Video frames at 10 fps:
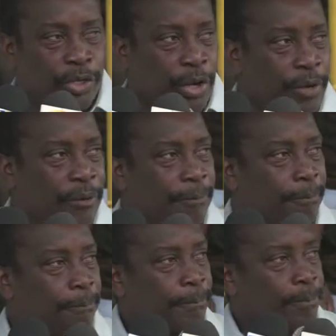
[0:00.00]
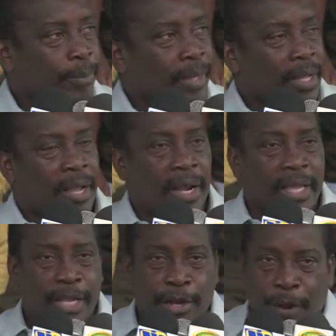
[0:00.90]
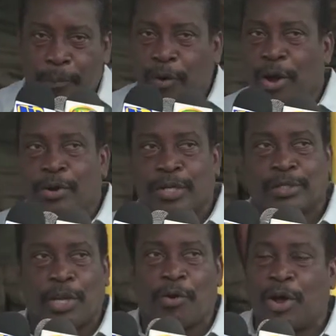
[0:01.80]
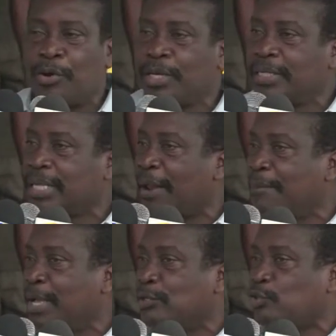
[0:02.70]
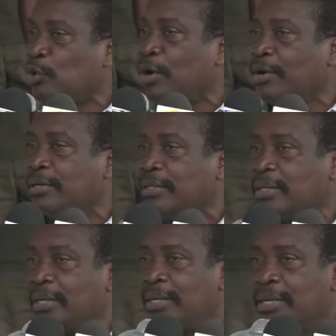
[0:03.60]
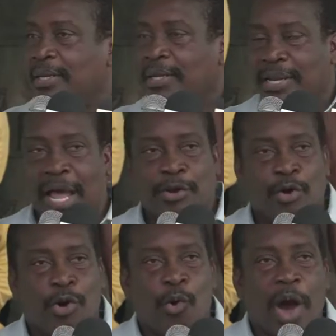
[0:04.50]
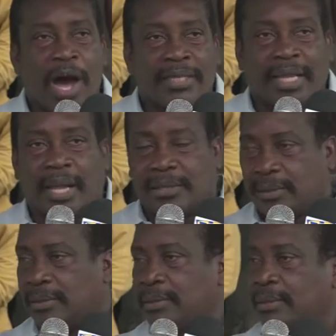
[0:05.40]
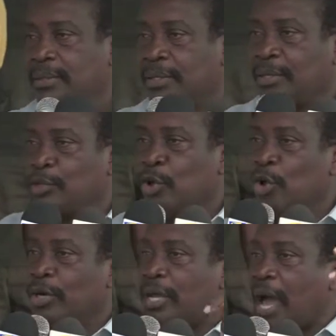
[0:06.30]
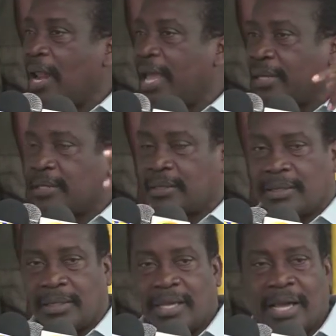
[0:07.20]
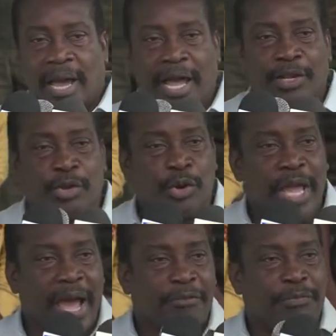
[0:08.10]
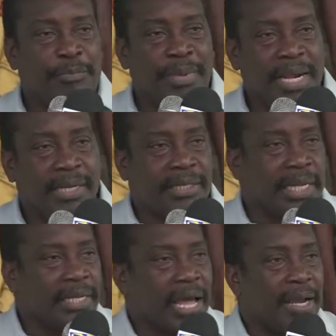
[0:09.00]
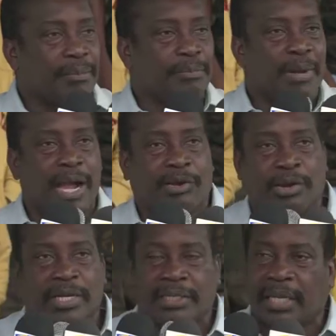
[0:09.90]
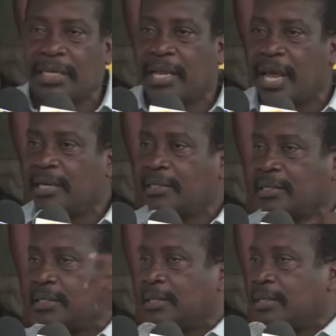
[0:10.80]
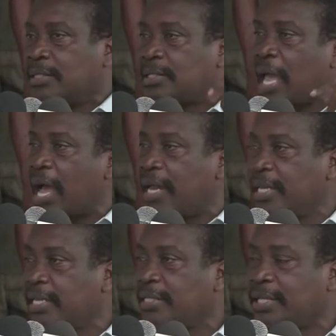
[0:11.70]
to clean up around your surroundings and make sure that no water don't collect. And you know you have milk tin and mackerel tin and sardine